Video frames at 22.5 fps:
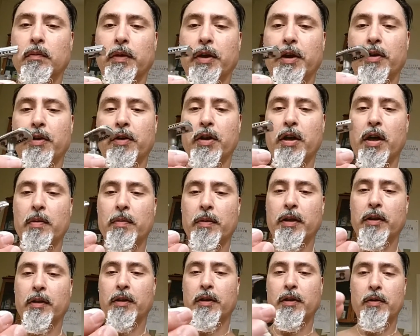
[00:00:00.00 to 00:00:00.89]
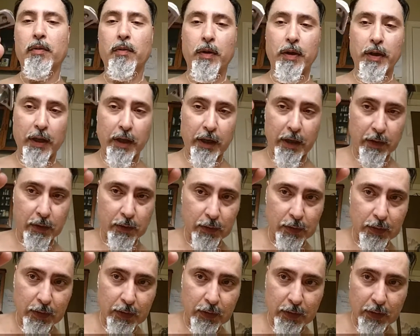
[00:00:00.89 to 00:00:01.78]
Ergonomically, the way the handle
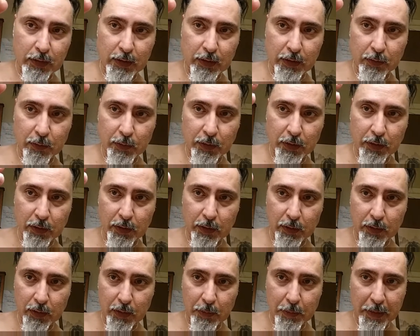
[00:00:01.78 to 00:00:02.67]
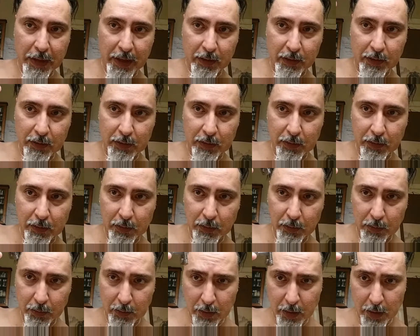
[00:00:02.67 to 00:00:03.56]
is designed with it, the balance,
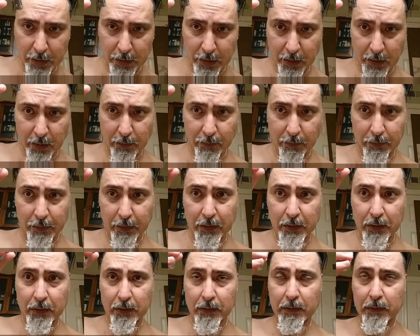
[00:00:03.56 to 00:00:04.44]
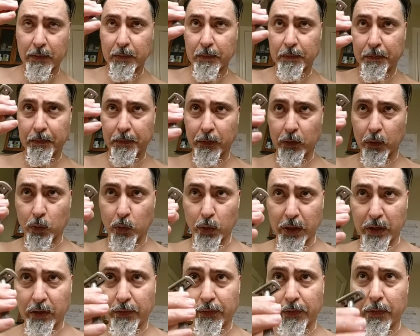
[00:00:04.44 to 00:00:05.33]
I think it fits
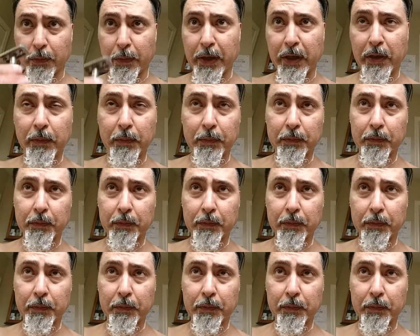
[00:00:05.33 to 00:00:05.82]
well for me.